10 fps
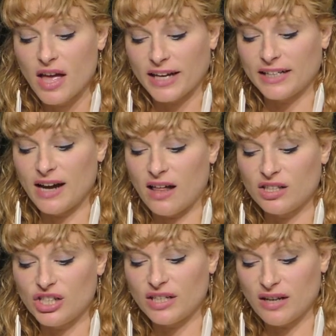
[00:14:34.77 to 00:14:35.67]

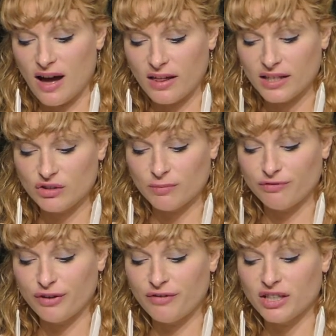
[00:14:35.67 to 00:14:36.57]
acknowledging knowledge from
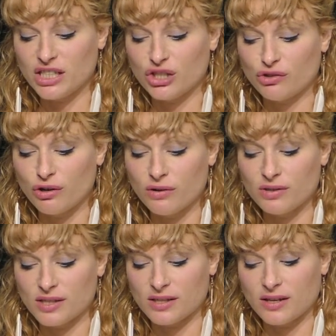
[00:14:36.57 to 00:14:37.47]
frivolous
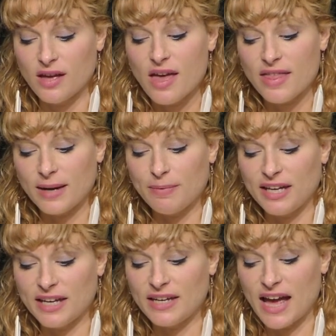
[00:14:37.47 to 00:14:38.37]
truths, that
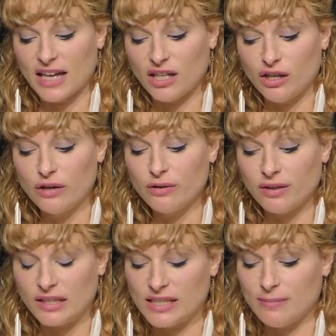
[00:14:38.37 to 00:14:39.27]
begin at
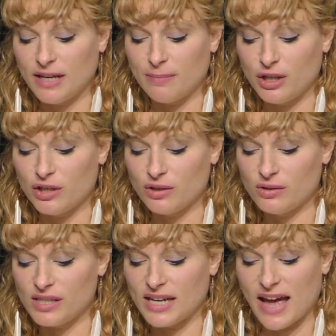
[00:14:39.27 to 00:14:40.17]
youth to be
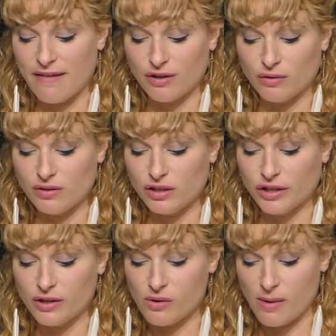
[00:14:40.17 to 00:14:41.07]
abused and have no
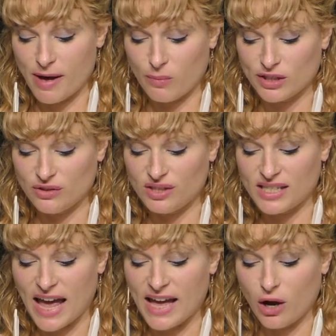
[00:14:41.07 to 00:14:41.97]
clue about what to
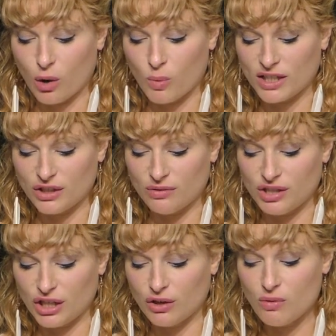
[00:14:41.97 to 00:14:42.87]
say or what to
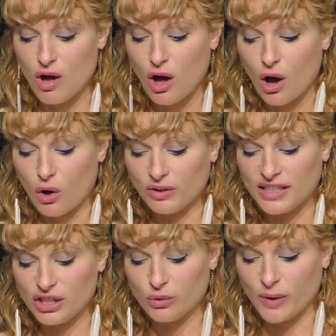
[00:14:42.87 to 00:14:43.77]
do, only
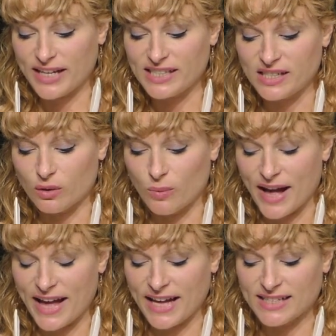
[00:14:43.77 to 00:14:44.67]
to waste
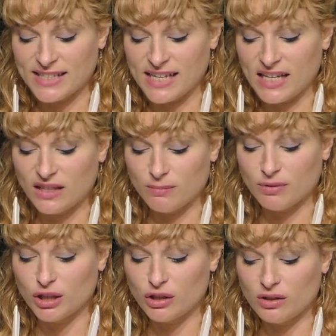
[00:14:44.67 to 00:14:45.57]
away and sing the
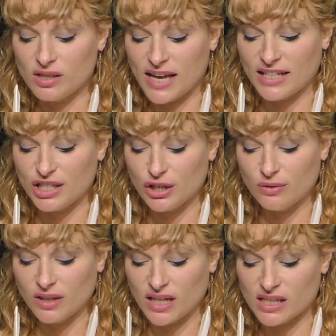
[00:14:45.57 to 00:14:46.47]
blues, a
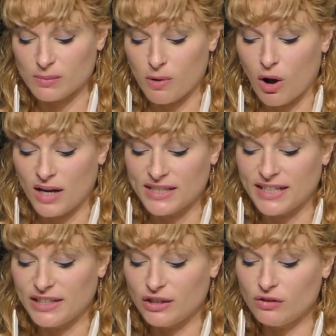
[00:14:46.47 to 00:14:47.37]
tune that spawned
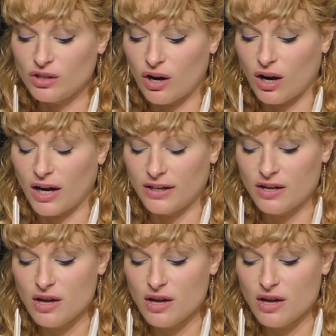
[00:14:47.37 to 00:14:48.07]
a new dawn